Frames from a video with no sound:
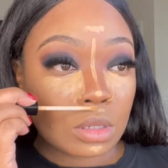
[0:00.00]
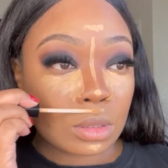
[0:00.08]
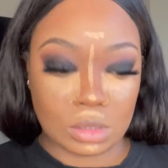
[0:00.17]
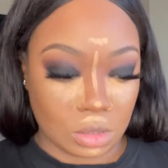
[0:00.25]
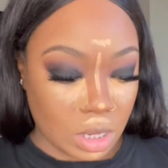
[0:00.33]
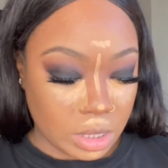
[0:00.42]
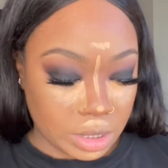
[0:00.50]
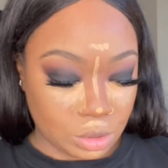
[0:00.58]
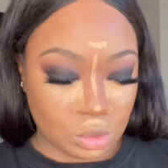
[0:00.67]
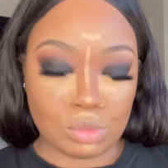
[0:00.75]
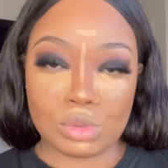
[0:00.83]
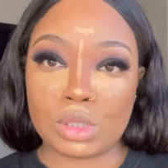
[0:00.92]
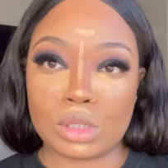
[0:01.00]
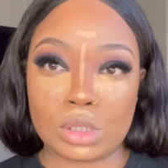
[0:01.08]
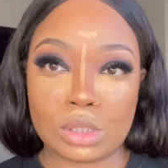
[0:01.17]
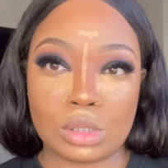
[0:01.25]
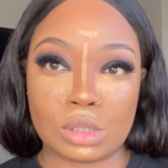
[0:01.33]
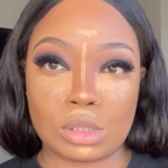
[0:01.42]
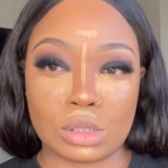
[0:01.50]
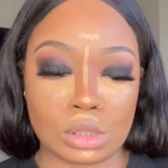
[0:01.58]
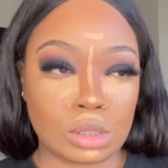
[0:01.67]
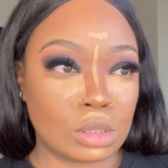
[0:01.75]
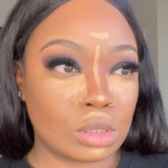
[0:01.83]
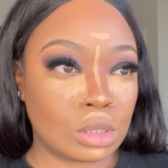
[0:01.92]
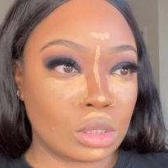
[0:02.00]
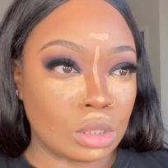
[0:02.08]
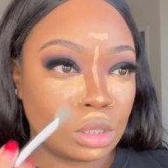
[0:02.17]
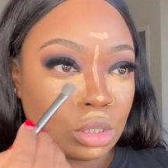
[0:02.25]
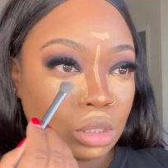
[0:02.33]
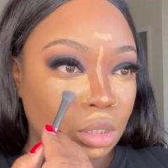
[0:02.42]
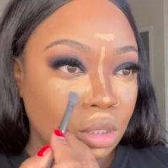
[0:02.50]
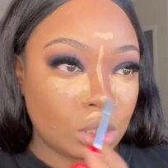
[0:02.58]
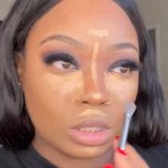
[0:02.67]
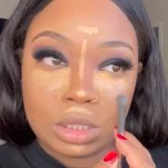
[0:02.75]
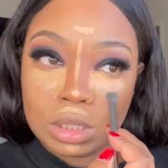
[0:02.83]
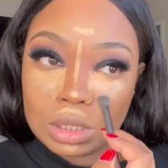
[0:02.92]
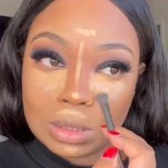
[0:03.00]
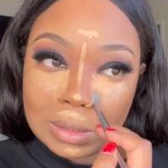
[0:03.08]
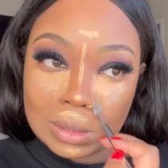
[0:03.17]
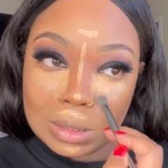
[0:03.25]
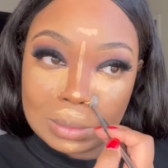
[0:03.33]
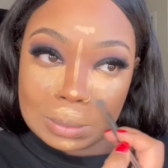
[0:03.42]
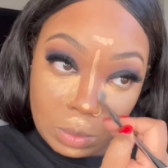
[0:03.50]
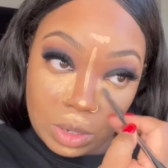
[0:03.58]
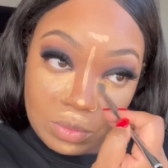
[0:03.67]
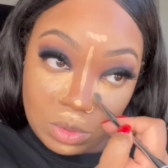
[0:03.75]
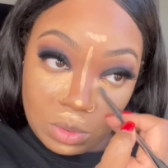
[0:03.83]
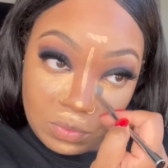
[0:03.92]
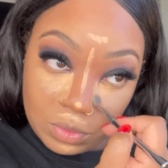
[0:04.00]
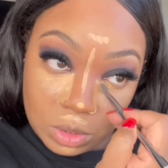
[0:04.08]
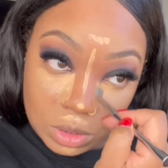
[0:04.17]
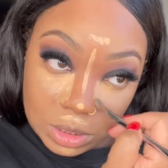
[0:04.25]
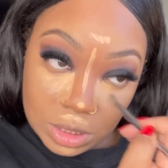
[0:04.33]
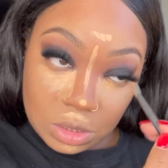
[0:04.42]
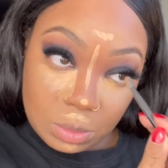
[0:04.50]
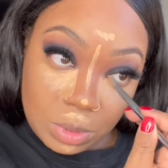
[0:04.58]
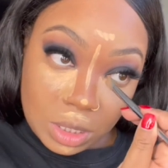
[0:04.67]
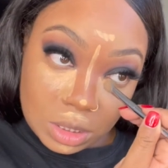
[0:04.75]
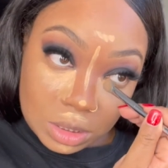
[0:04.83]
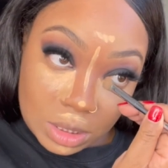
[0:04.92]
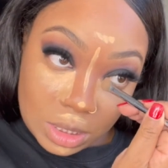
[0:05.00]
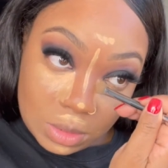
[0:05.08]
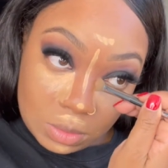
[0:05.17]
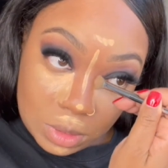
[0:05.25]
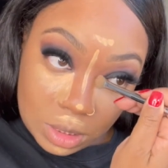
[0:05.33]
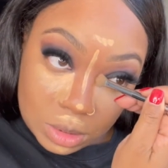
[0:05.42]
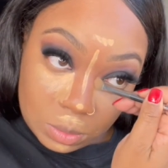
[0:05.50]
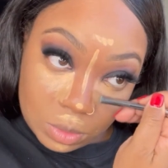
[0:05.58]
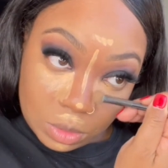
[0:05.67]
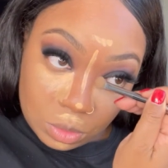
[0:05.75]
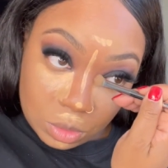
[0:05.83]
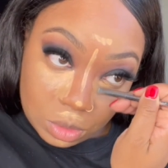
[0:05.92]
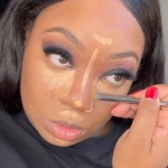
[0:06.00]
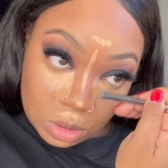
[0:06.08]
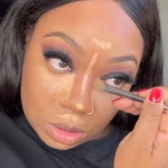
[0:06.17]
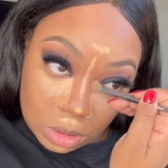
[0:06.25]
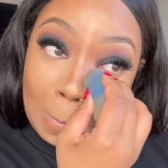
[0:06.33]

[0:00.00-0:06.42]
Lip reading: So I like to just clean it up. Wherever you first lay your product down, that's where you start.